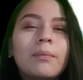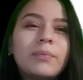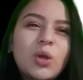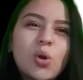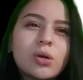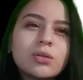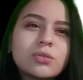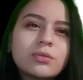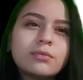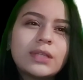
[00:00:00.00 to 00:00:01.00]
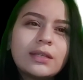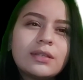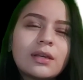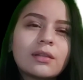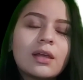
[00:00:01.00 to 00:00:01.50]
because they
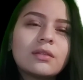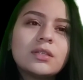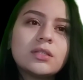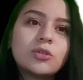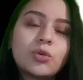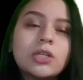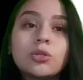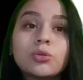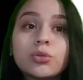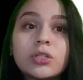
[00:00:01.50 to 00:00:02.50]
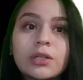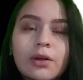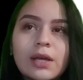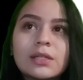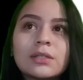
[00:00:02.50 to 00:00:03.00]
think that the situation to
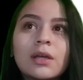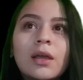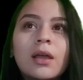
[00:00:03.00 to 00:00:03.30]
disgrace,